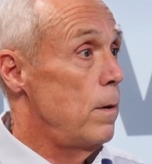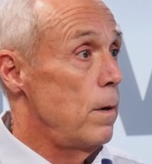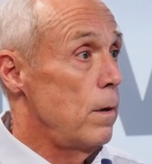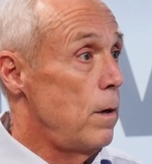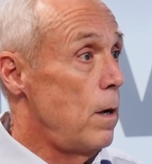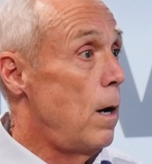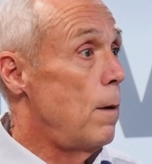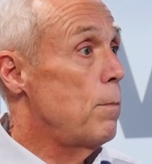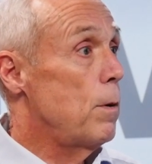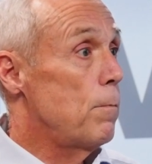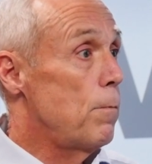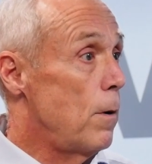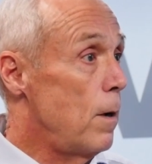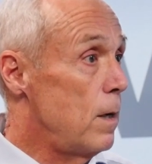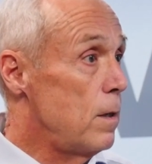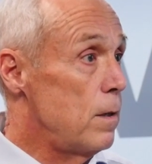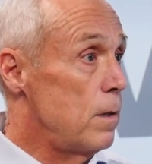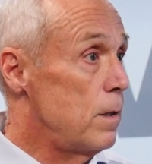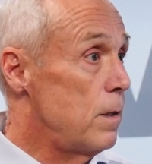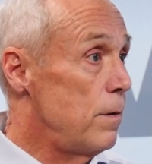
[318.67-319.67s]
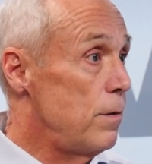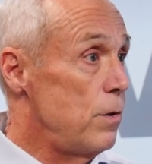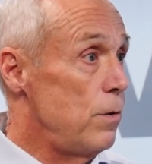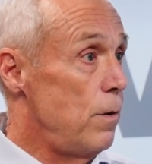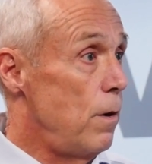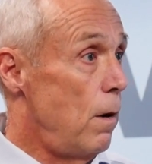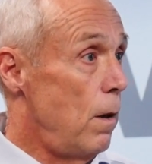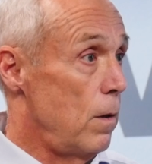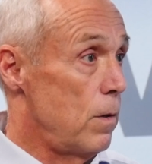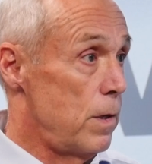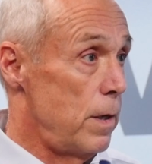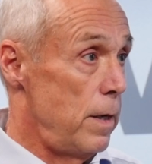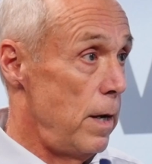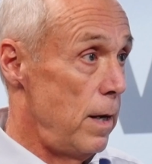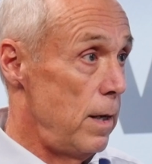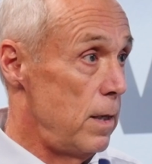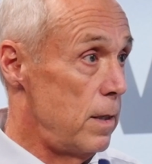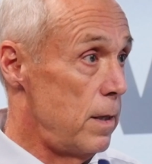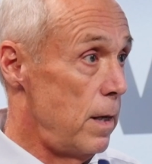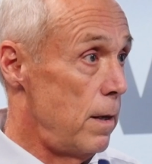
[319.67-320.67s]
copper prices at
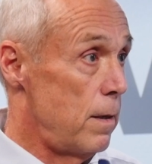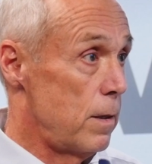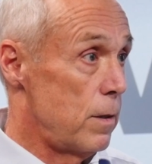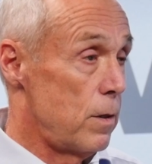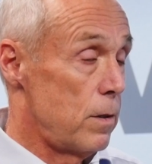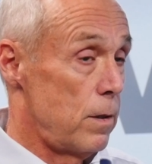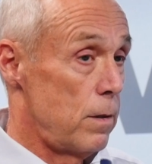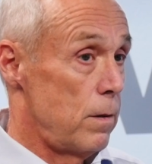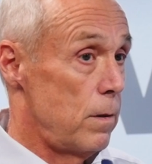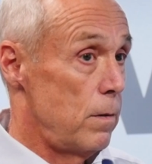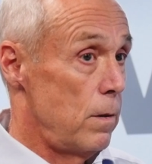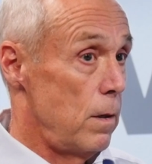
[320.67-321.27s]
$2.80.